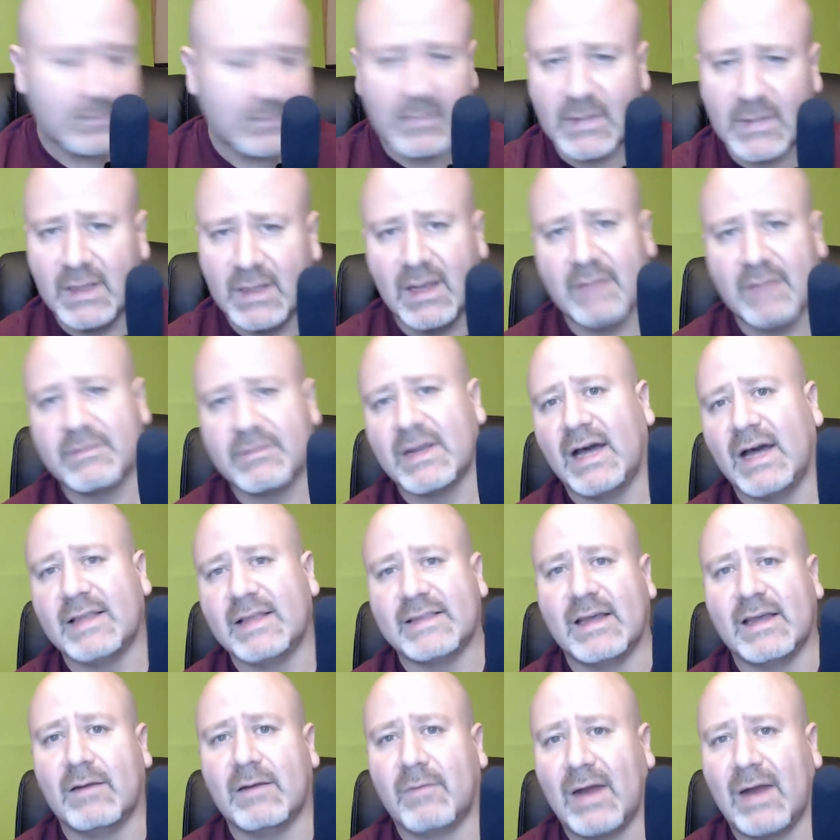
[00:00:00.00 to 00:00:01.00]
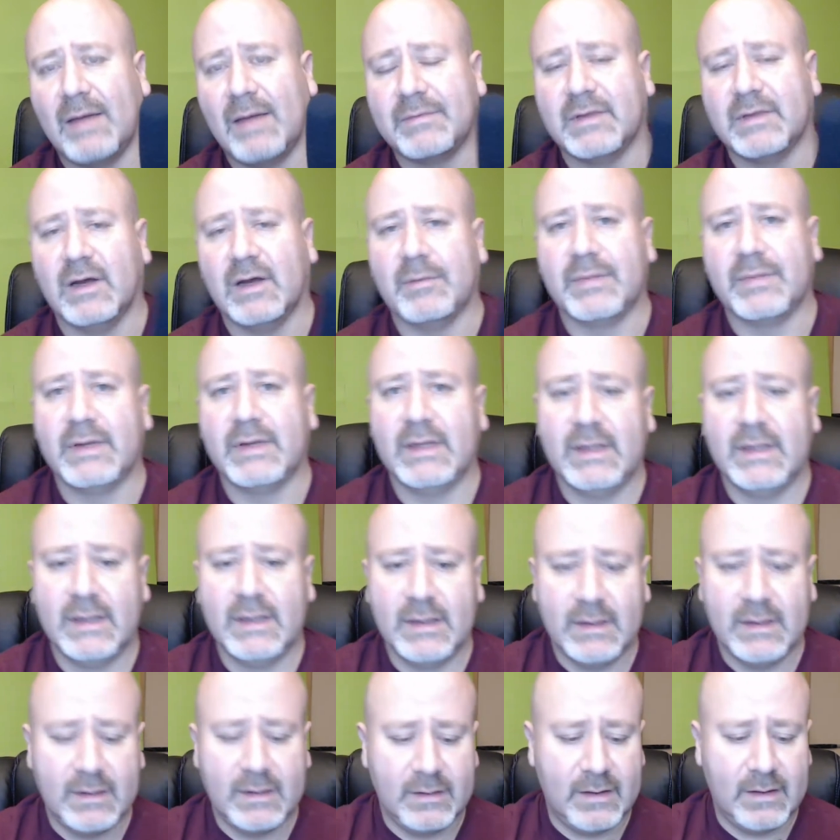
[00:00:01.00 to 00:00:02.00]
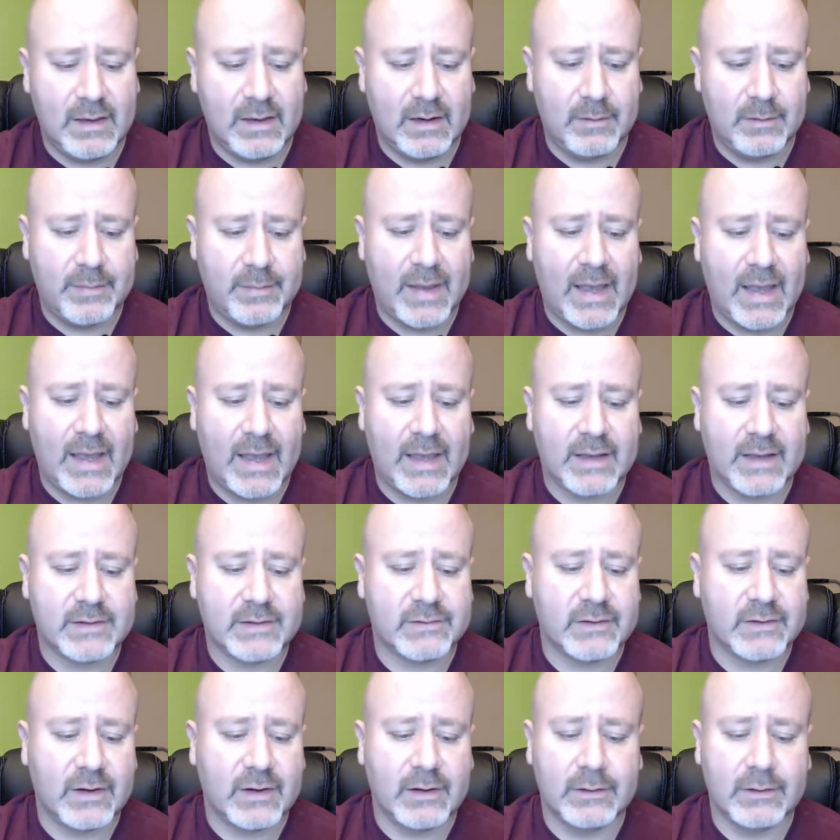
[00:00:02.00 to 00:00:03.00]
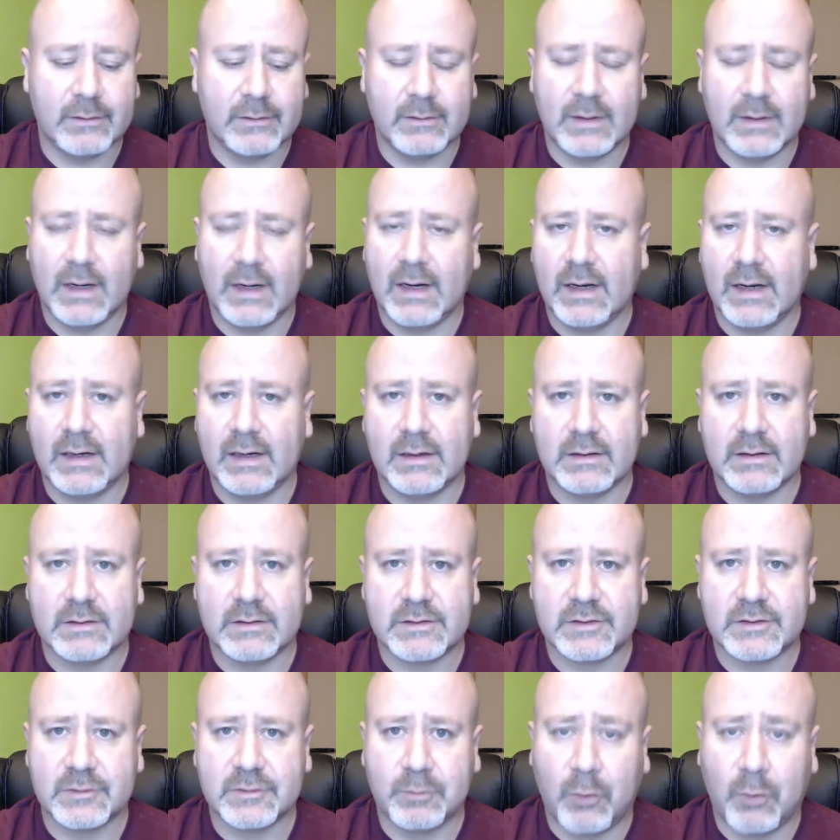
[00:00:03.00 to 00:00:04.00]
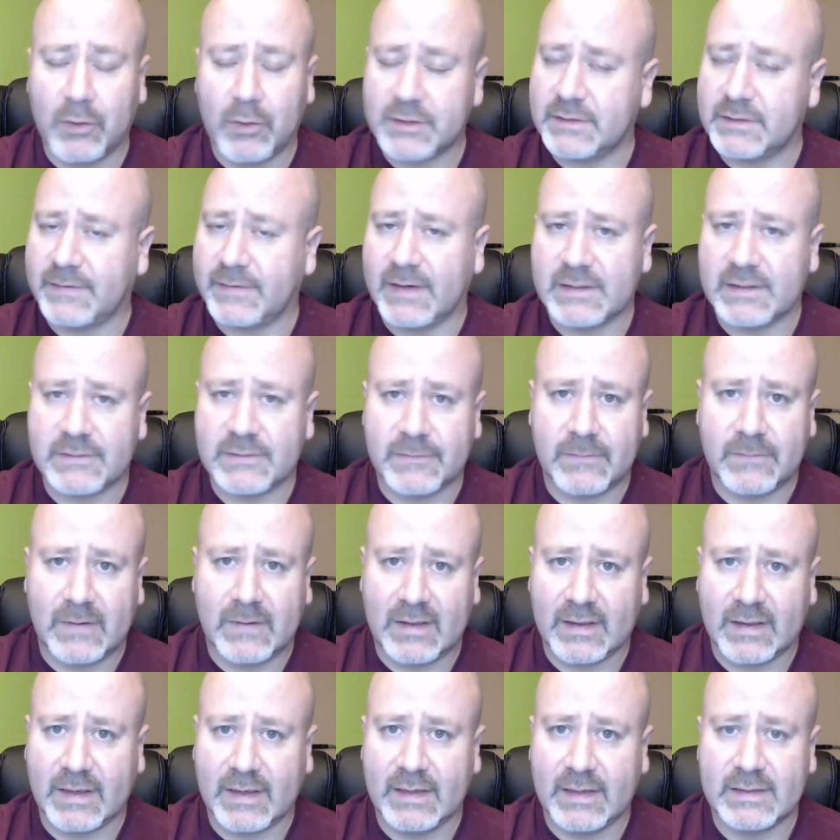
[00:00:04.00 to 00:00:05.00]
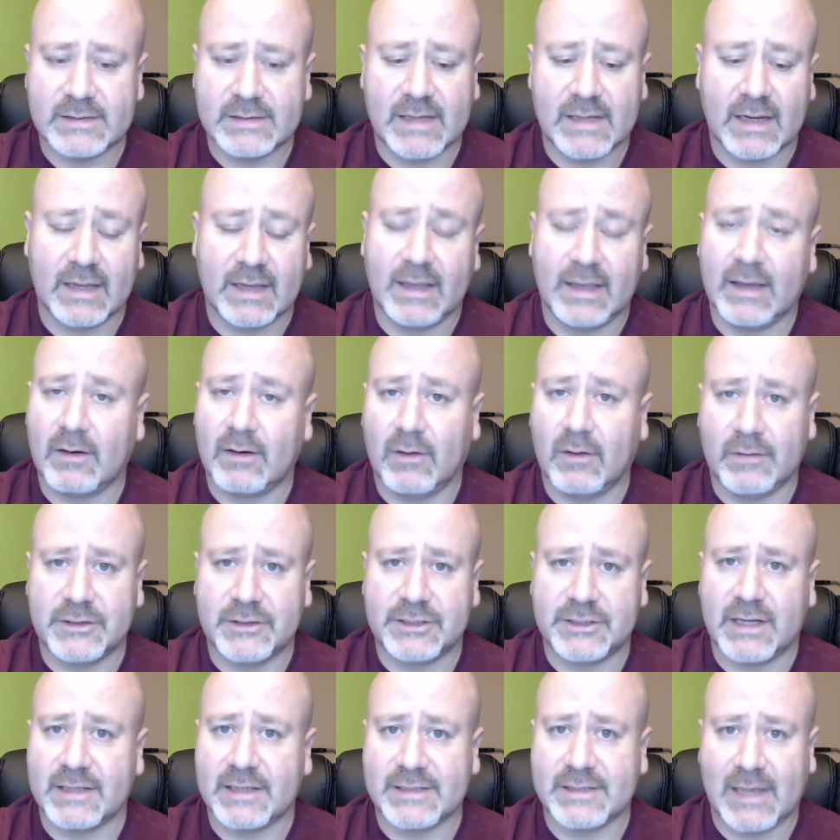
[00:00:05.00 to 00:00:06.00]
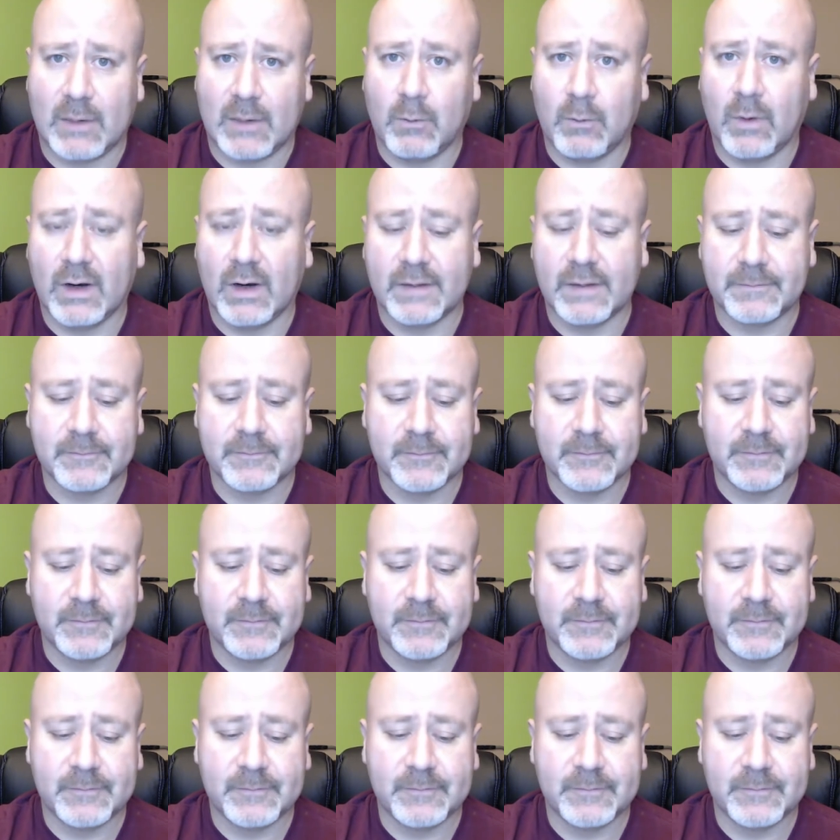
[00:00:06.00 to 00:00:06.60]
I've got that wrapped up in a bag, so sports events for the kids, I can get all the shots I want.